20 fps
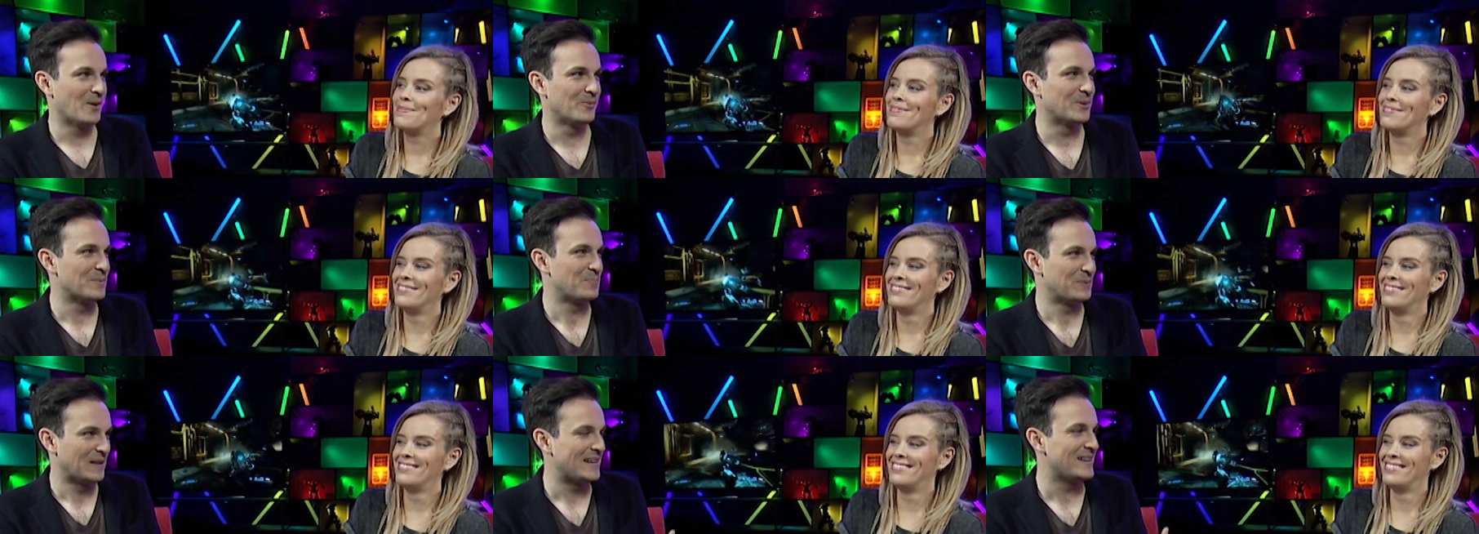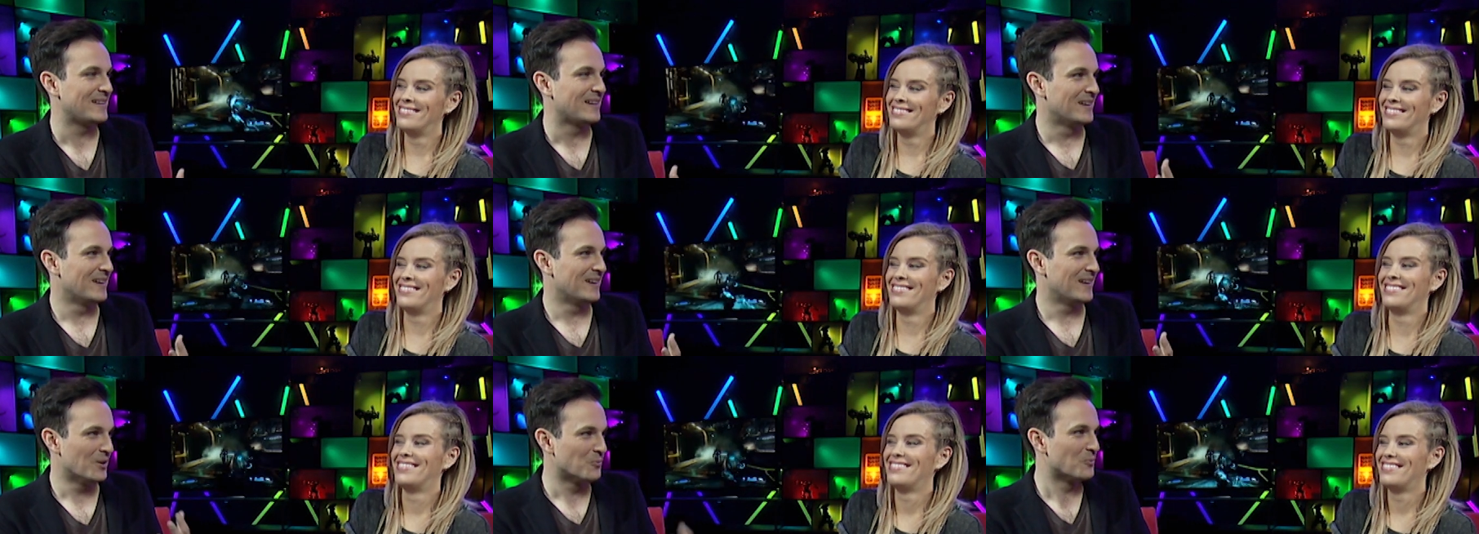Speaker 1: I want to play
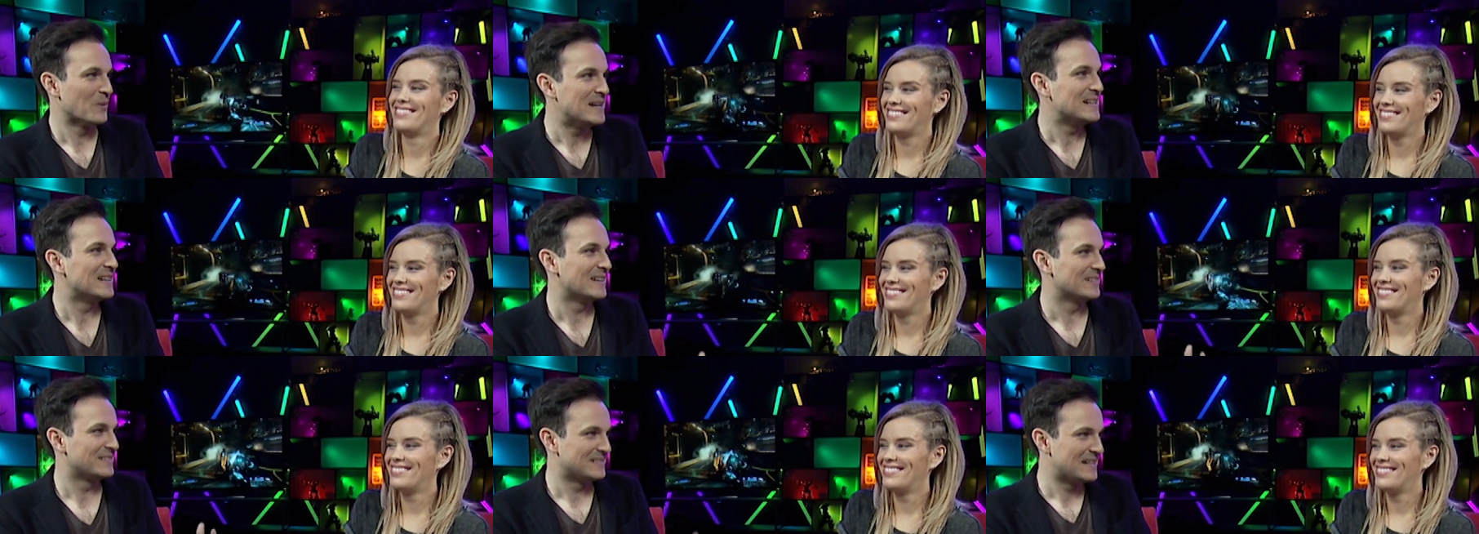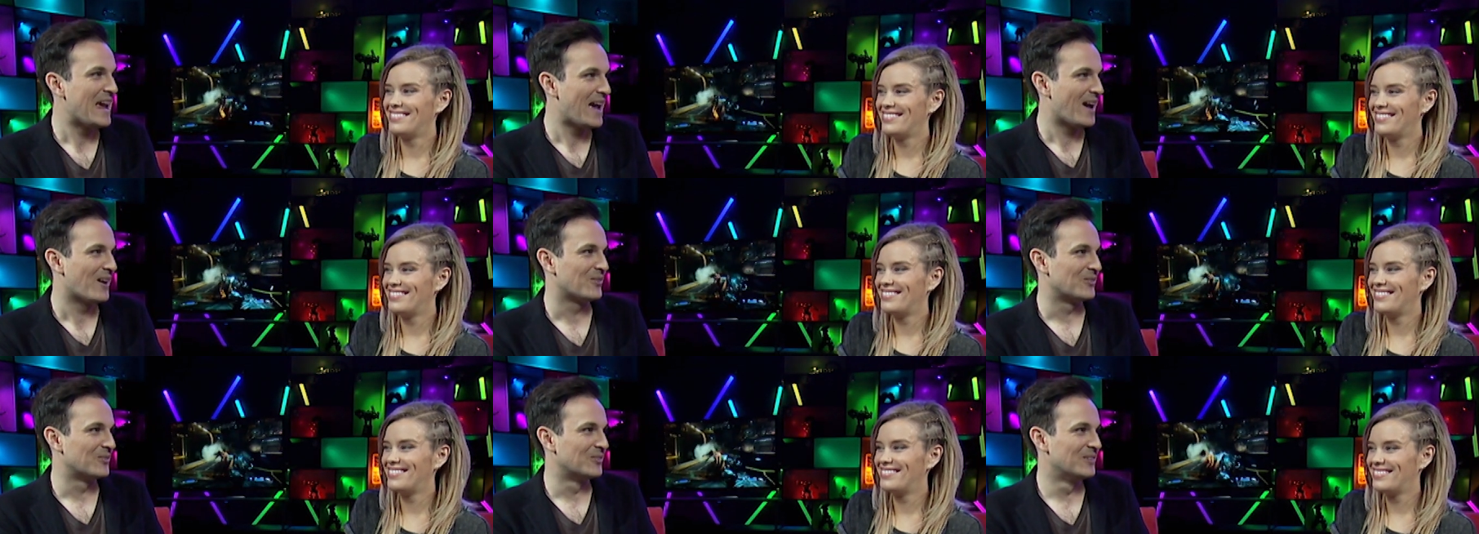Arena
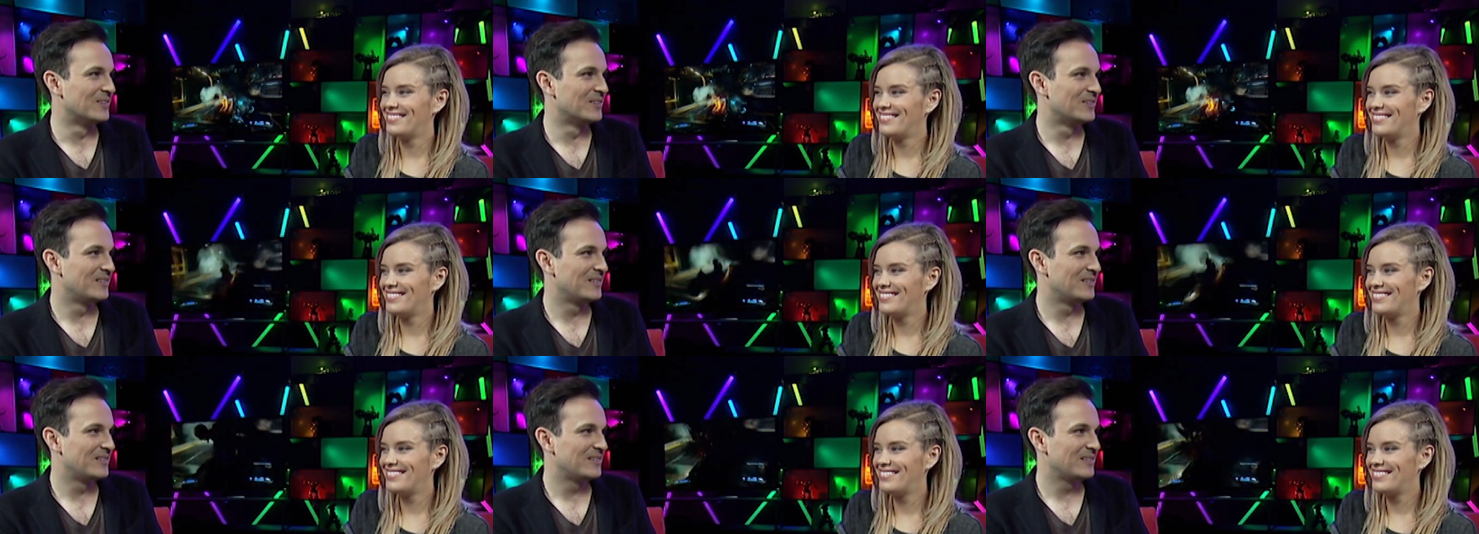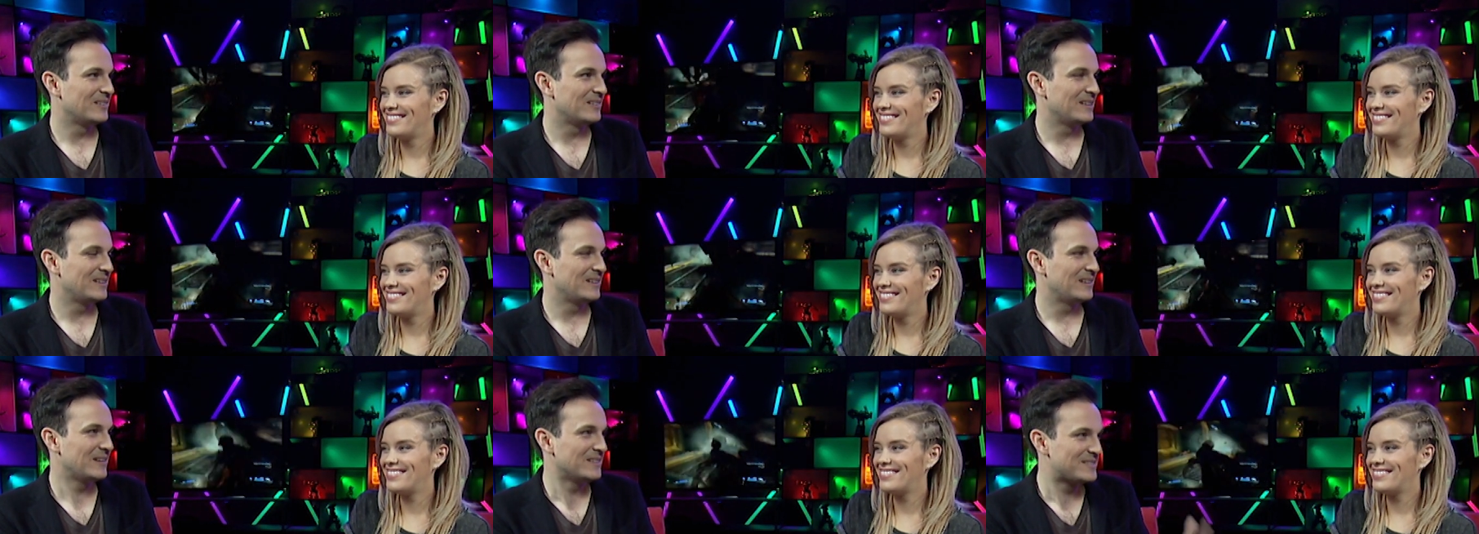now.
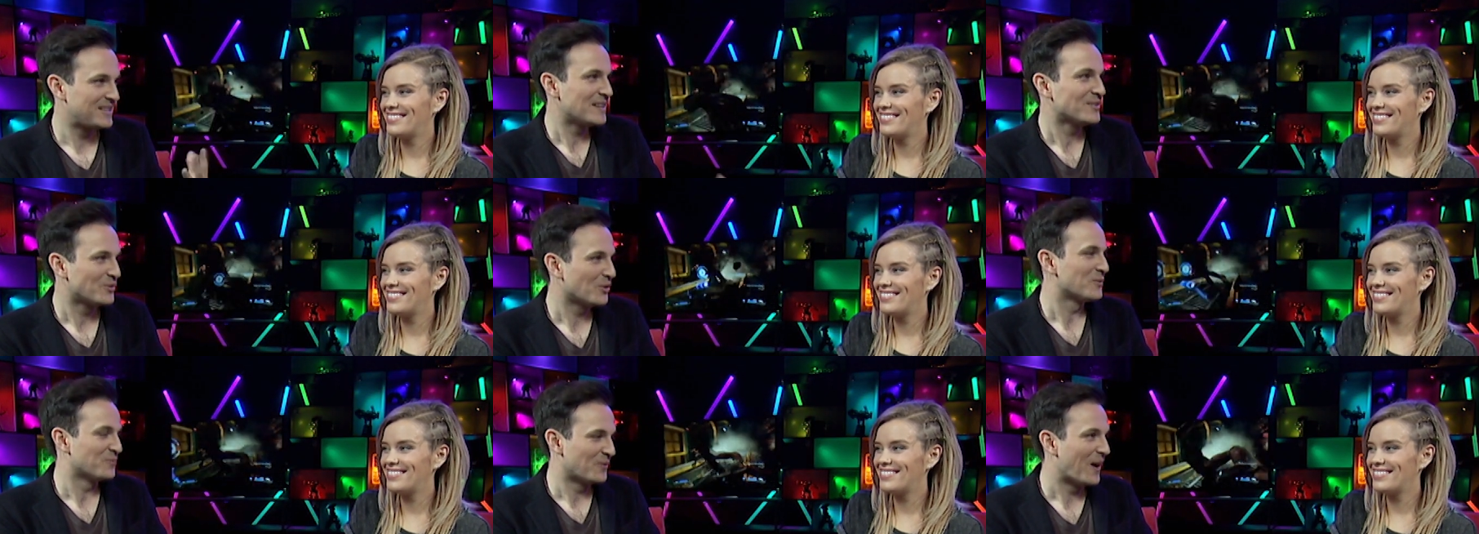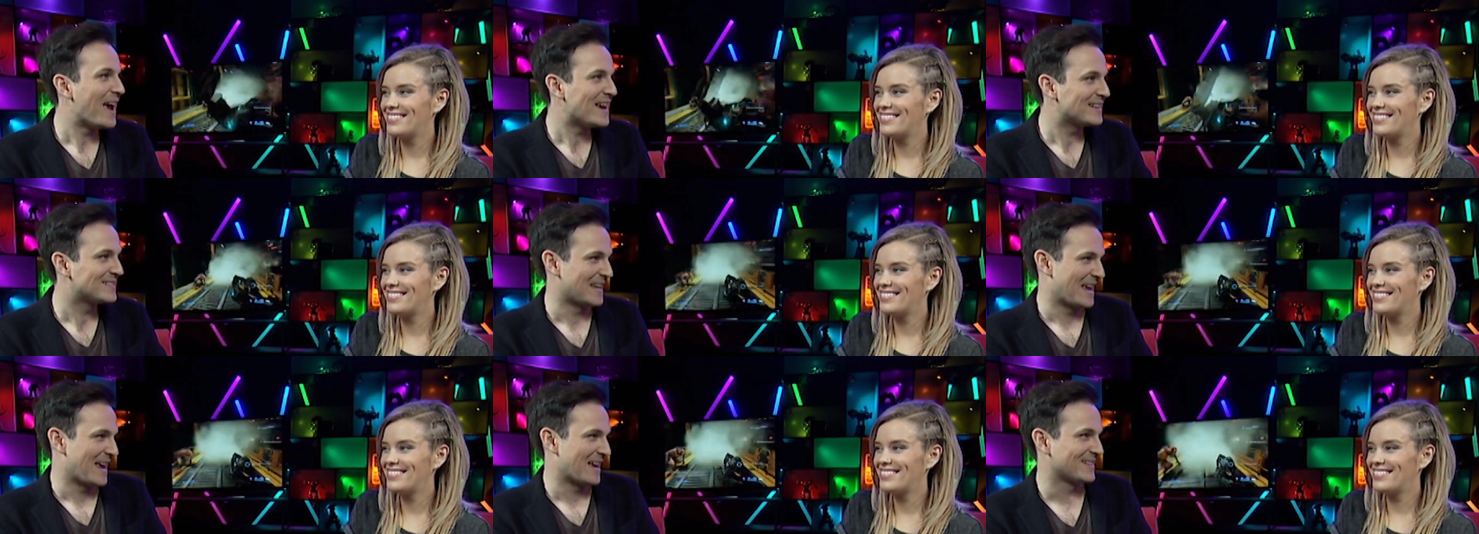And chase those
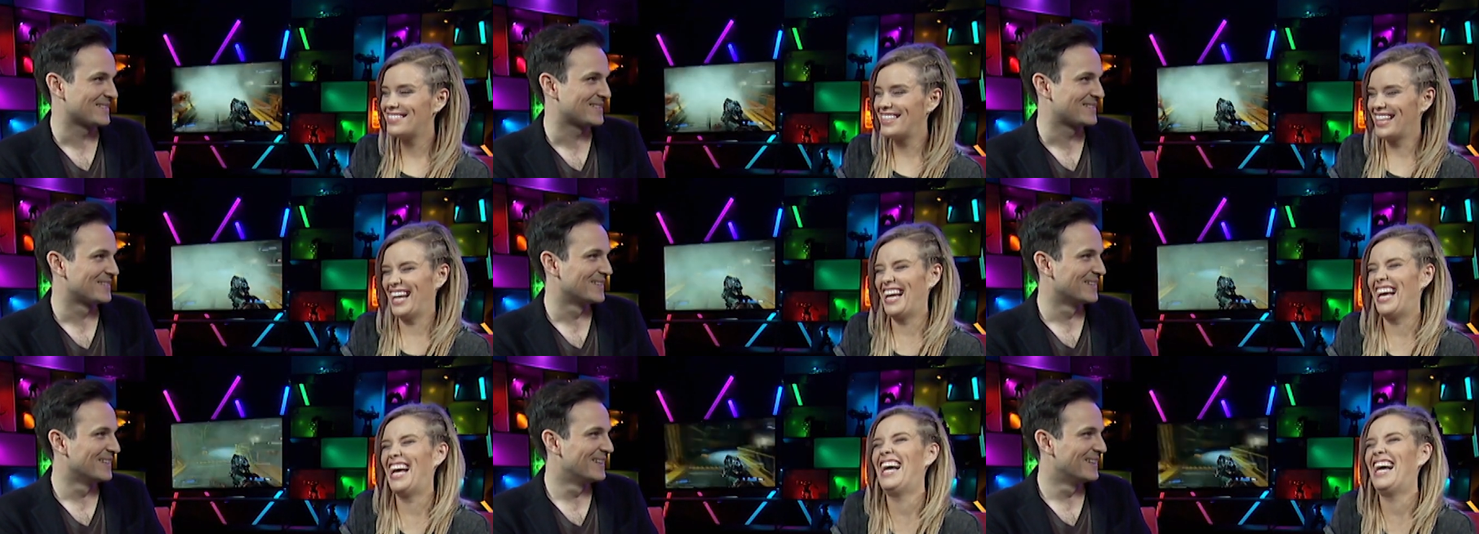frags, Hex!